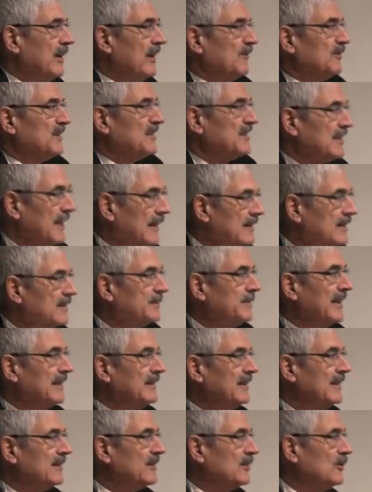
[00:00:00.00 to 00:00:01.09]
We have a
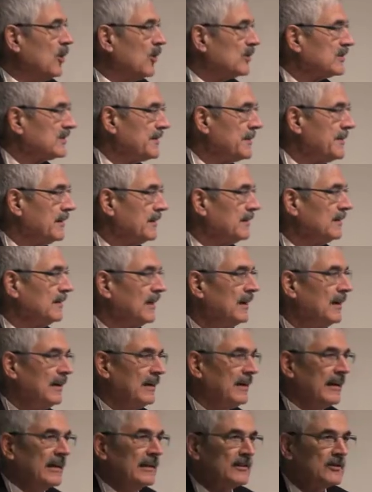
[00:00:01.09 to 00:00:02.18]
salesman that goes there
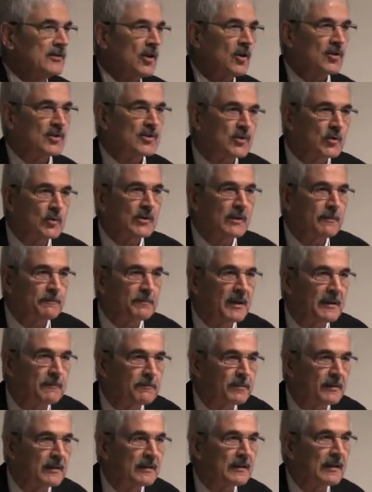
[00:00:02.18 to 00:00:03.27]
and talks to the
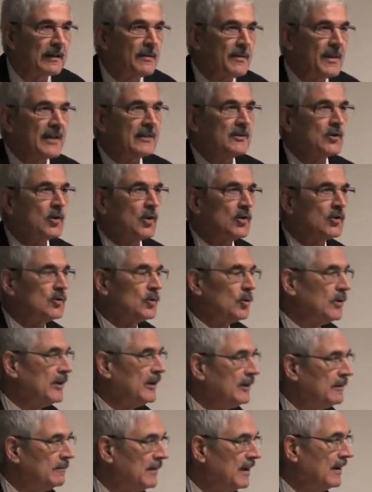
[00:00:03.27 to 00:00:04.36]
people, and they talk to
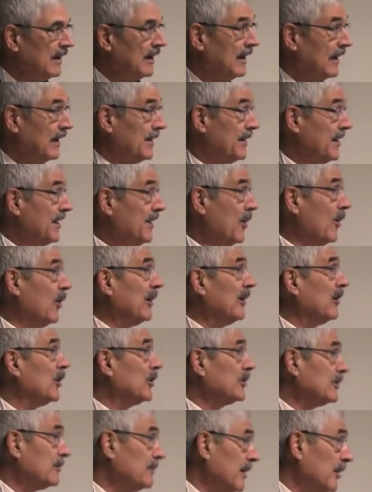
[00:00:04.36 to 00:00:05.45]
him, and they know a
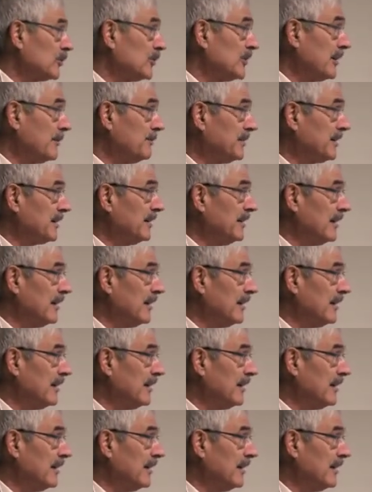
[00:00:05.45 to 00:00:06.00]
lot about drip